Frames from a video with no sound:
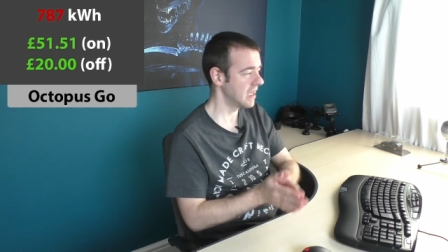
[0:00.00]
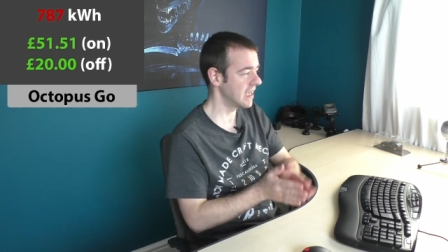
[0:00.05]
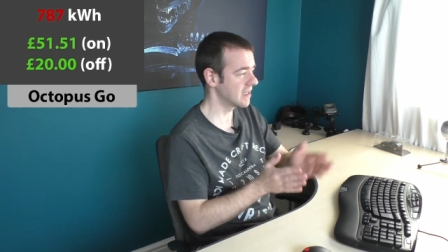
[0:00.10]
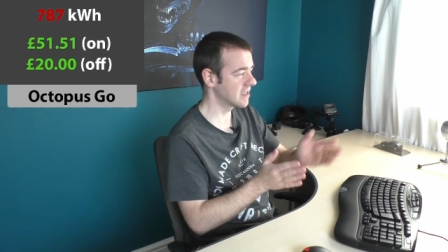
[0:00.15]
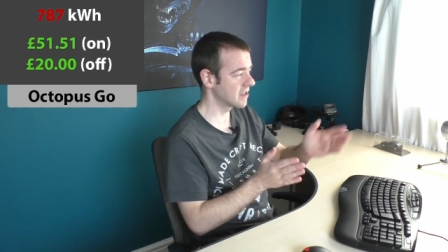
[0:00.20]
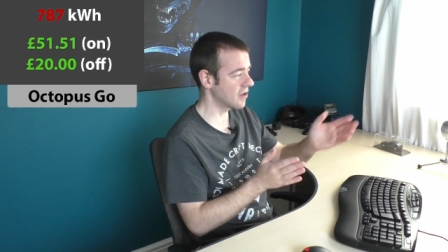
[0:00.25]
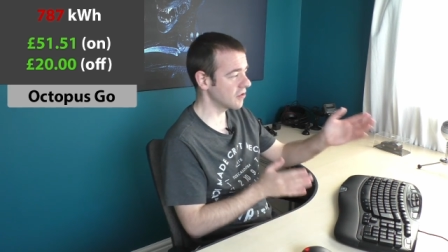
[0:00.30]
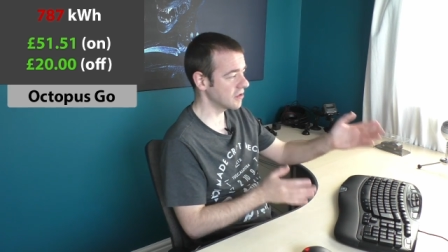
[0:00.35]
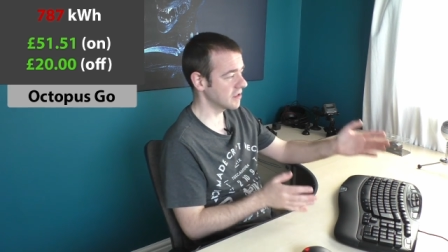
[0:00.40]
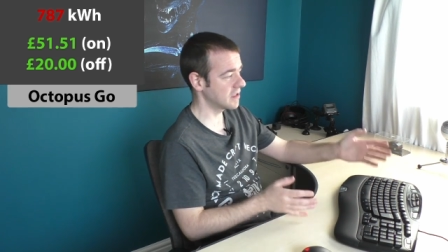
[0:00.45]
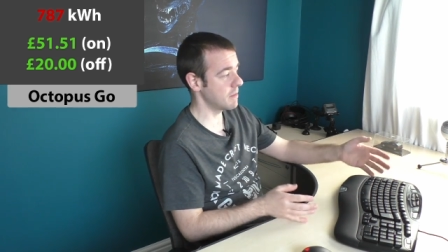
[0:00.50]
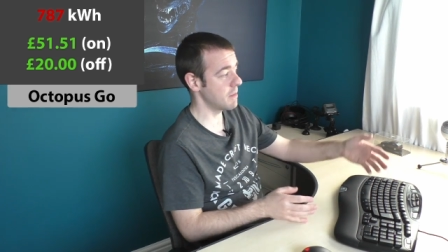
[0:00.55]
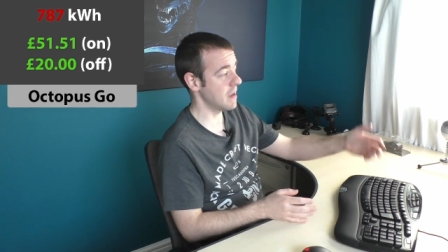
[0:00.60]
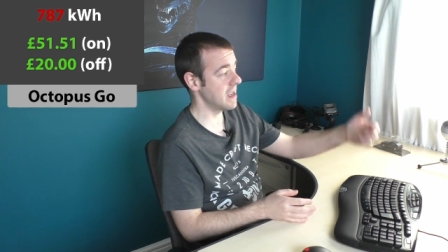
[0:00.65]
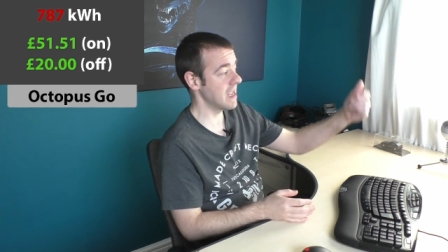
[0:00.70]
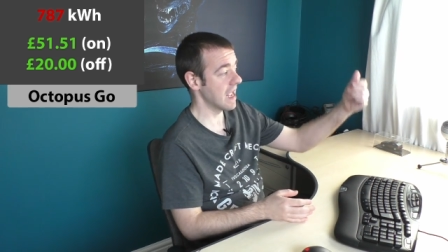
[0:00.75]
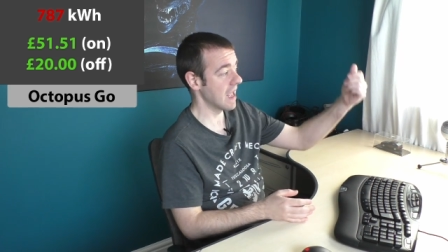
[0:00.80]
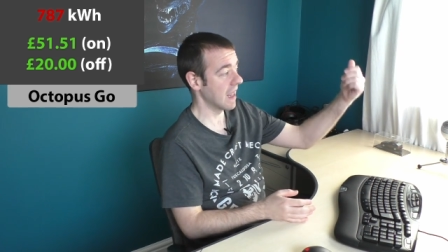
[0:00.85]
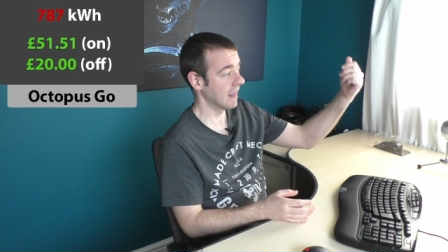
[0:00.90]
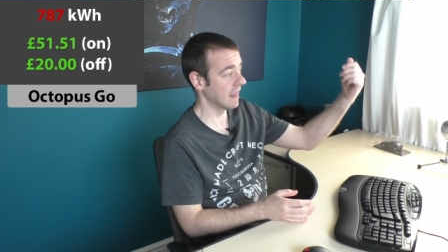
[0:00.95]
is costing
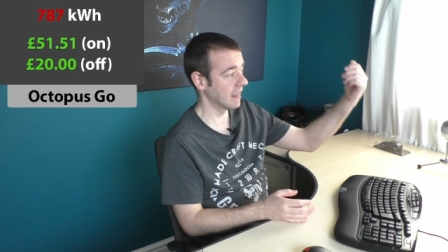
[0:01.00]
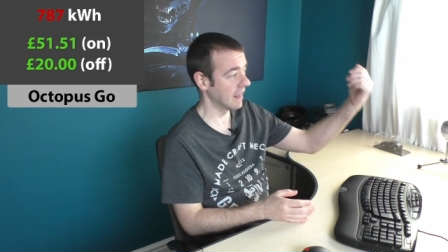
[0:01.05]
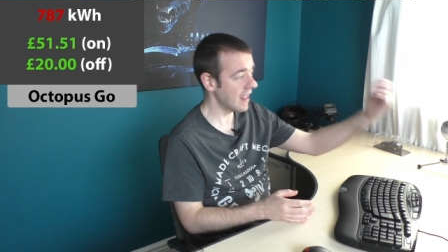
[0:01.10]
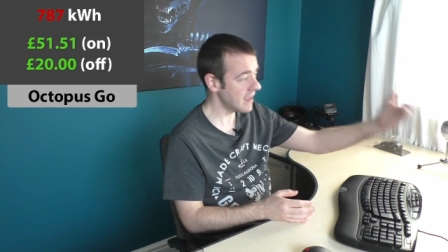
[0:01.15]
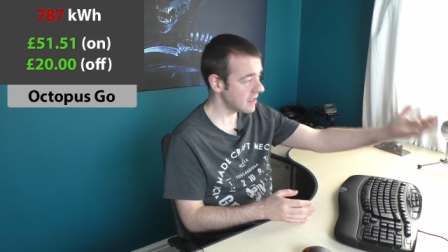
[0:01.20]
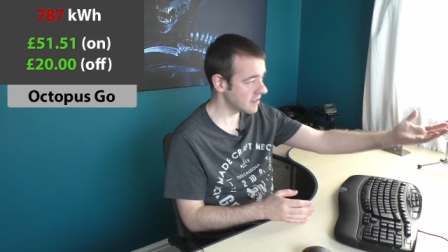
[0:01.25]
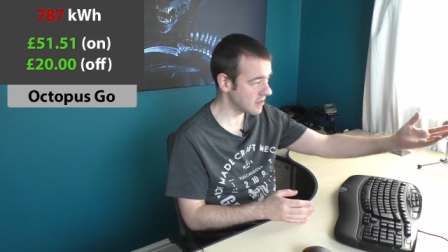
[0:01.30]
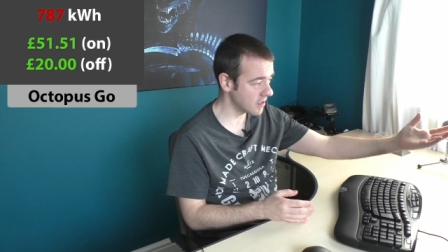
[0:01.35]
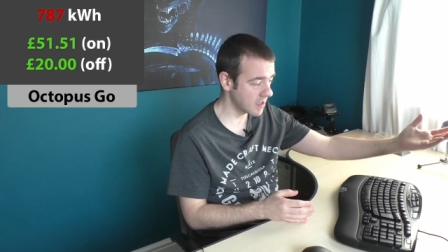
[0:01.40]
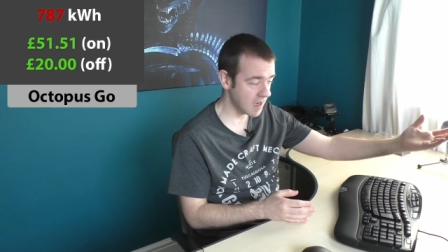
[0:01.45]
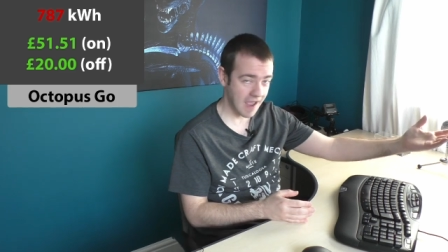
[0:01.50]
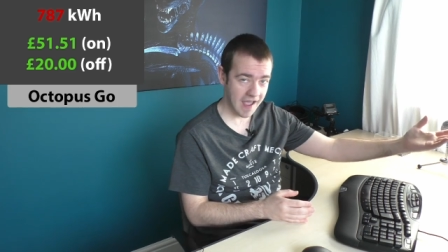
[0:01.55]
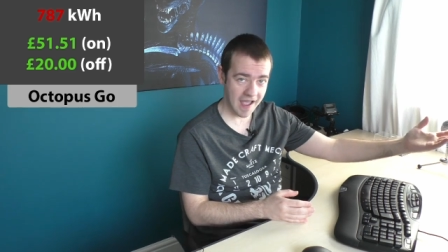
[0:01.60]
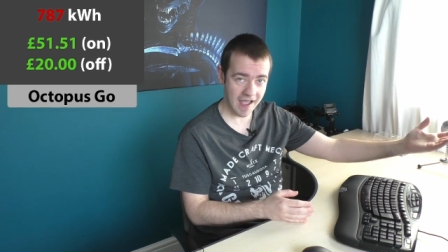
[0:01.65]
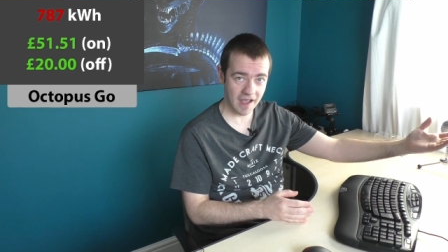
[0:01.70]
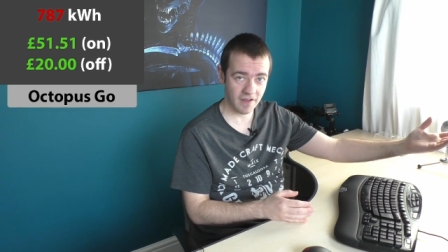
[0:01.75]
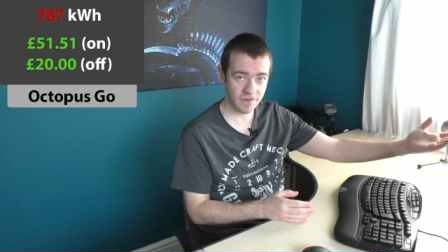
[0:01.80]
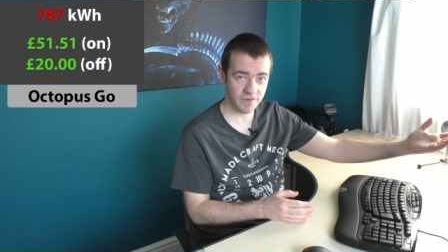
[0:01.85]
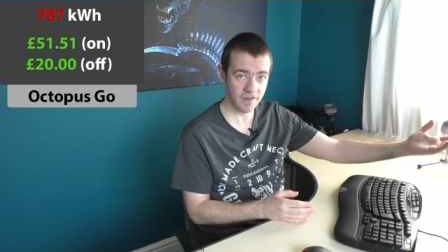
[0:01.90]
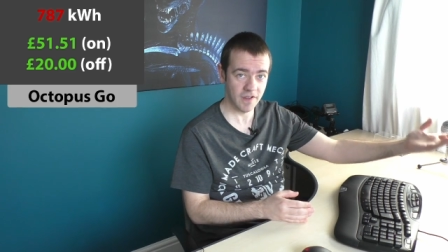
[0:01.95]
me less than
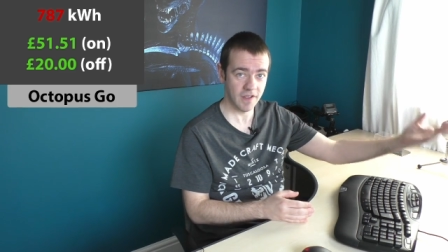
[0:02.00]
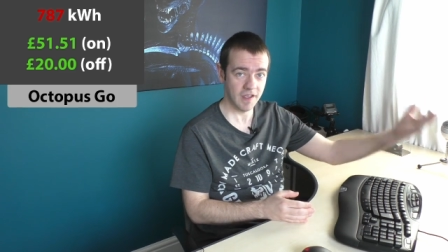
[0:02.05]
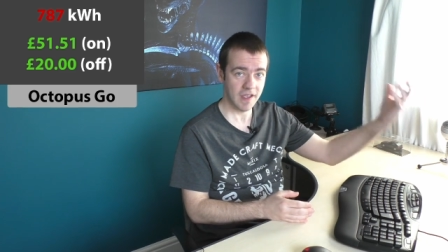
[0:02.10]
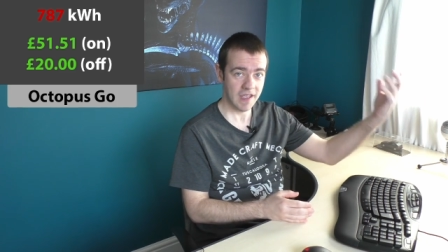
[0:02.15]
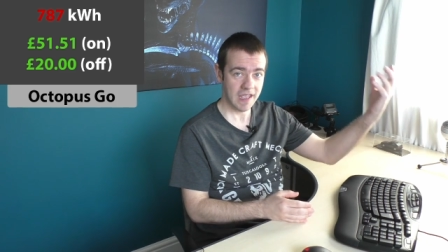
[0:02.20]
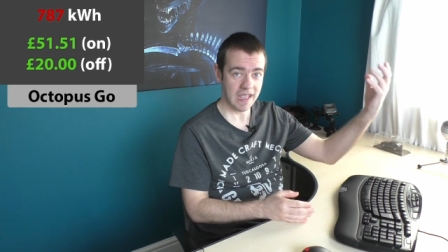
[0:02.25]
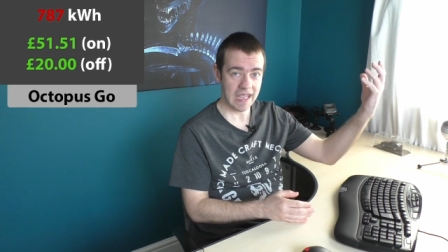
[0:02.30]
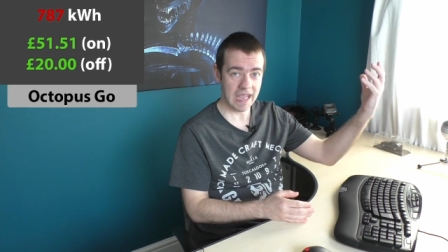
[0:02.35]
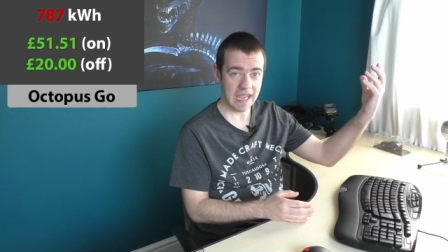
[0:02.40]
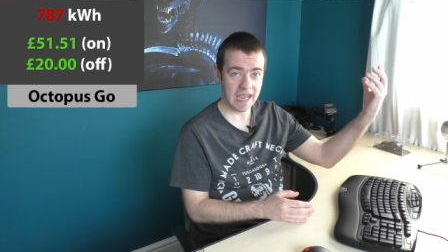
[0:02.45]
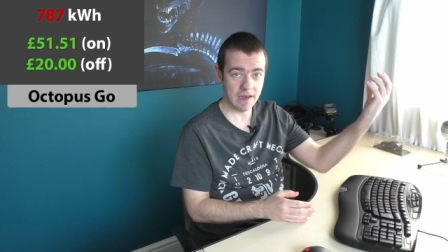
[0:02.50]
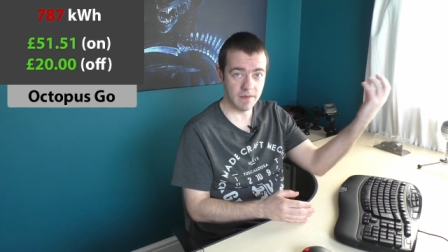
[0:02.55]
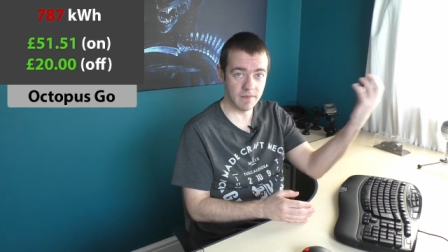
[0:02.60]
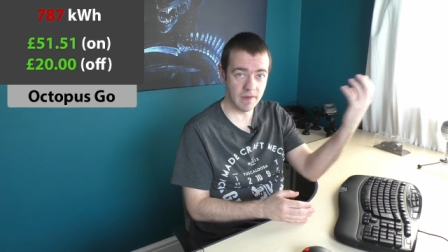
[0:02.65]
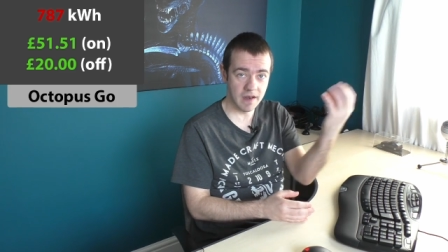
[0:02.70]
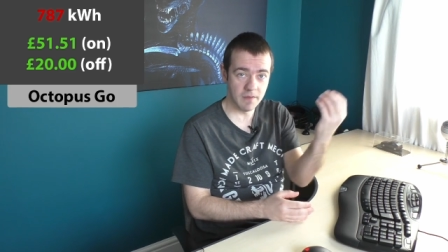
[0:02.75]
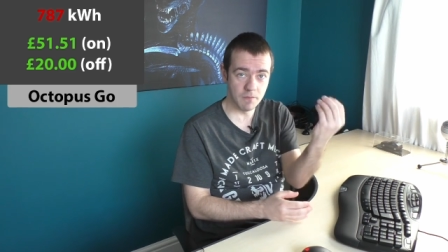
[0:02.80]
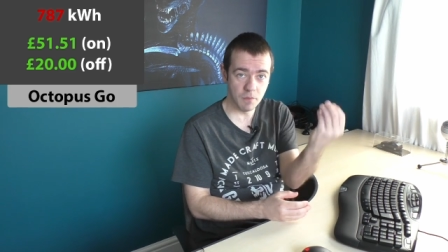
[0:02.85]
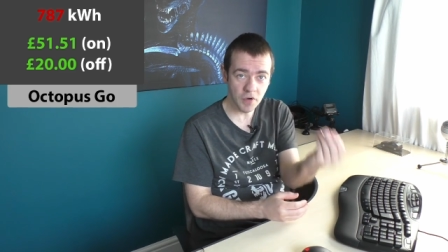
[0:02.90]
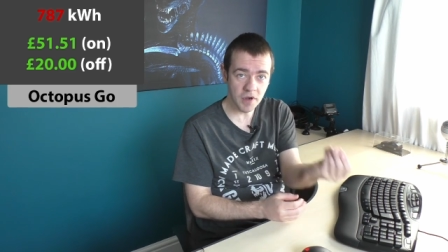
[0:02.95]
half
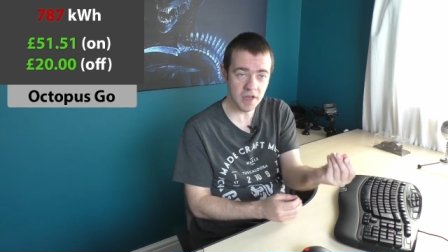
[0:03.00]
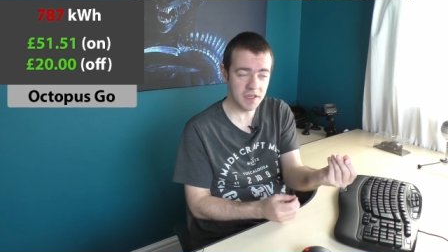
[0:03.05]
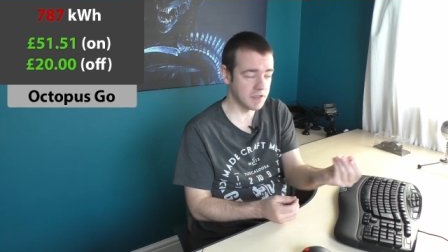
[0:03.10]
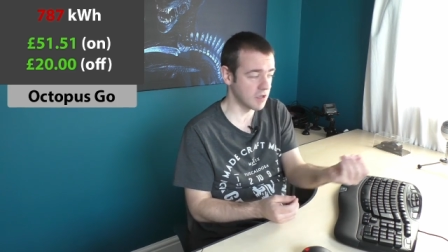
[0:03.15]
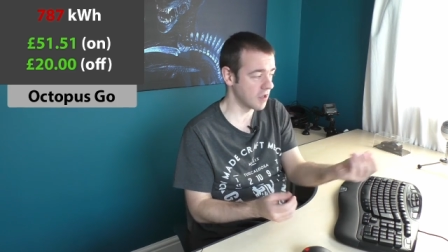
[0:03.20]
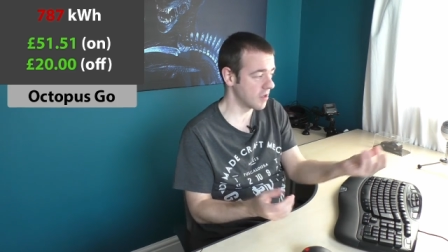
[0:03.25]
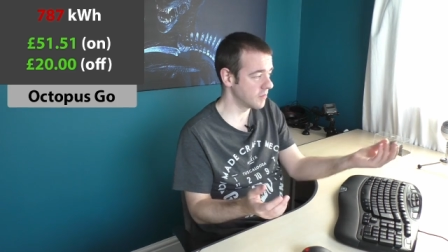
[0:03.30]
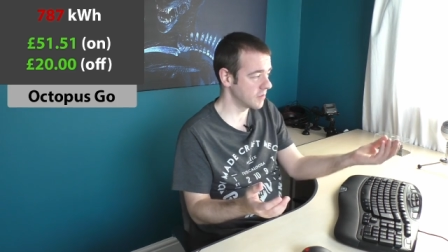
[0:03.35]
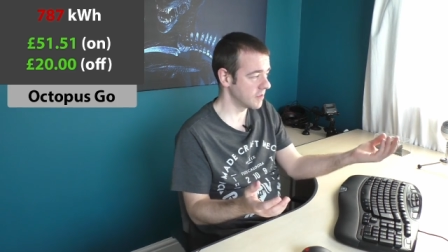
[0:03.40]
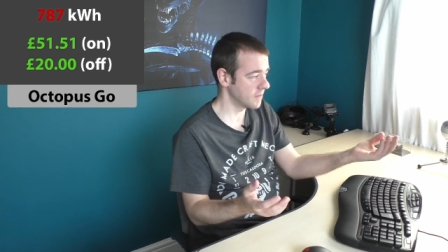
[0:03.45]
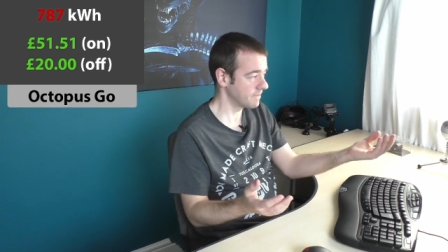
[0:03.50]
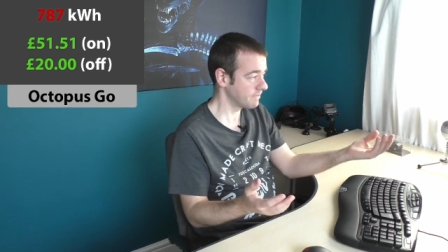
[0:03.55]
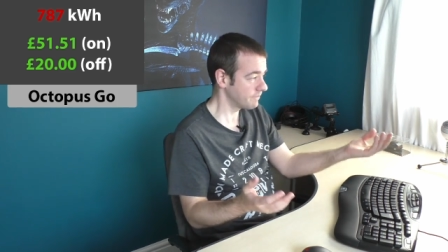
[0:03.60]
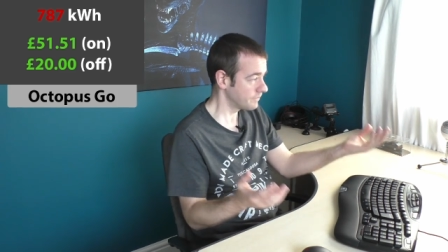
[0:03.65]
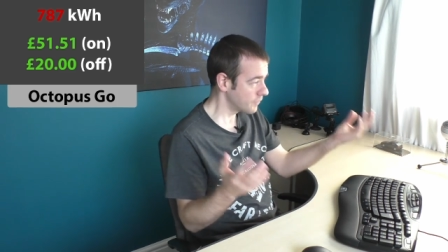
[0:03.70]
in, in money terms,